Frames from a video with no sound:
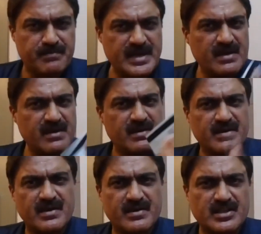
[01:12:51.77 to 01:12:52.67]
be
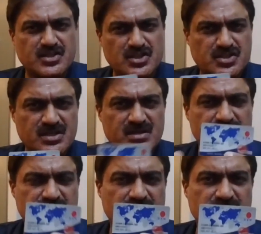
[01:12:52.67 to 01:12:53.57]
a
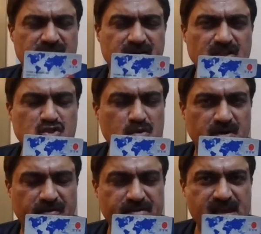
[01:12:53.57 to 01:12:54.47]
registered
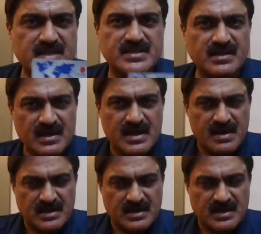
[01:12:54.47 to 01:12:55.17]
consumer of DXN,